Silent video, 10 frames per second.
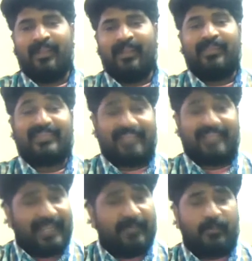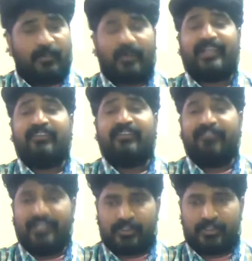The second important
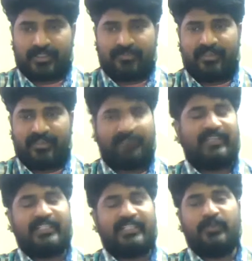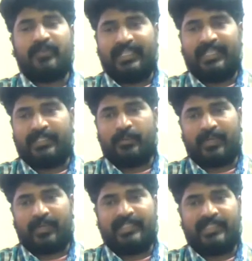features of effective creative
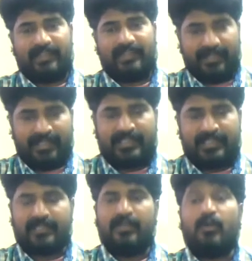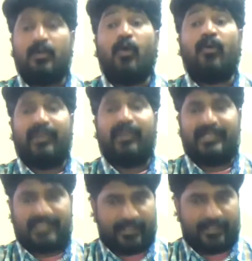writing is
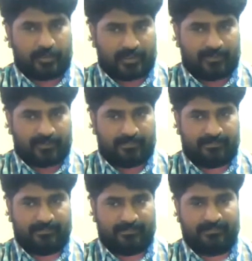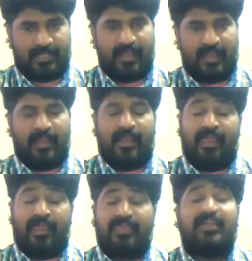organization.
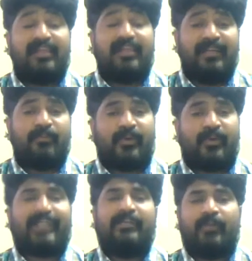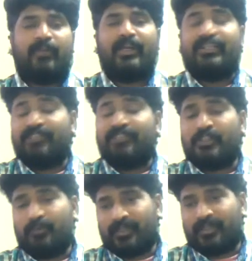And third important point which I
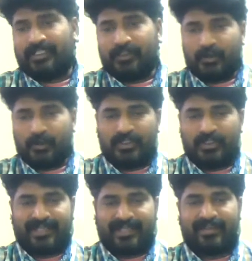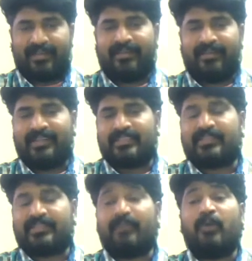wanted you to take care, that is
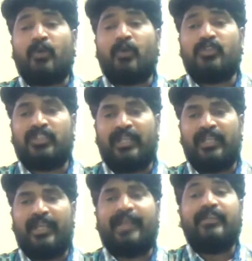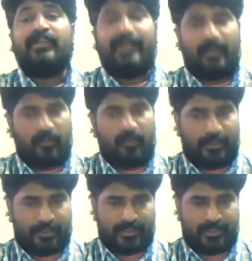support and elaboration.